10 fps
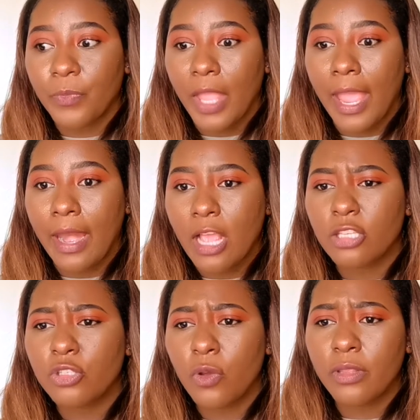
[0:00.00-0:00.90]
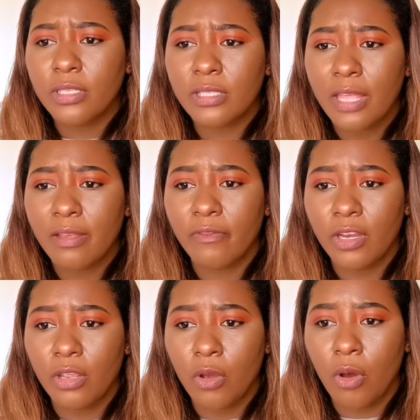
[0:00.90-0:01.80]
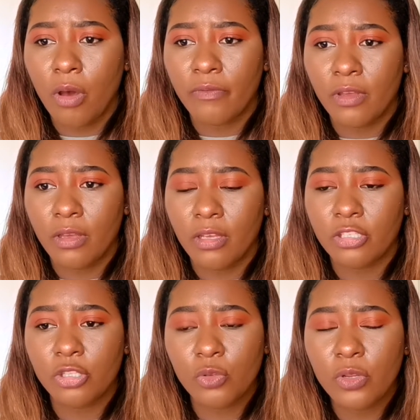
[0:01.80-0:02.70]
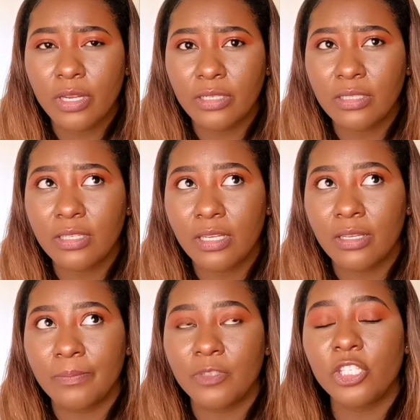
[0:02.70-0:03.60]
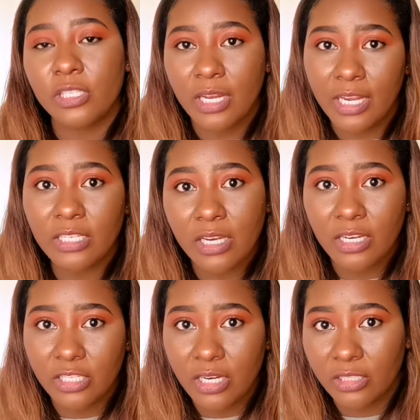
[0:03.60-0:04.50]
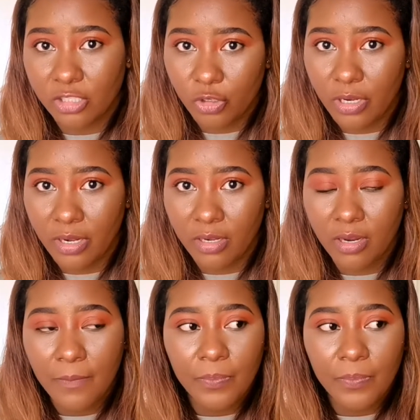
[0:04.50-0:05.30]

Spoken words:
And I saw this other video of a student, she's an international student